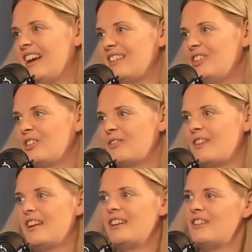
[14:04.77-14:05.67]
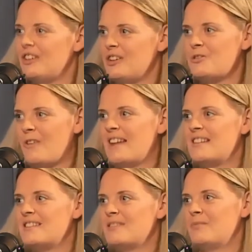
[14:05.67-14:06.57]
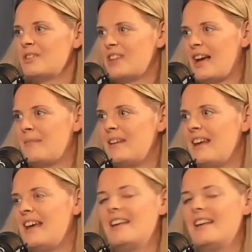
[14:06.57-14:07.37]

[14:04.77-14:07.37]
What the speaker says: Look for the new trends and what's happening.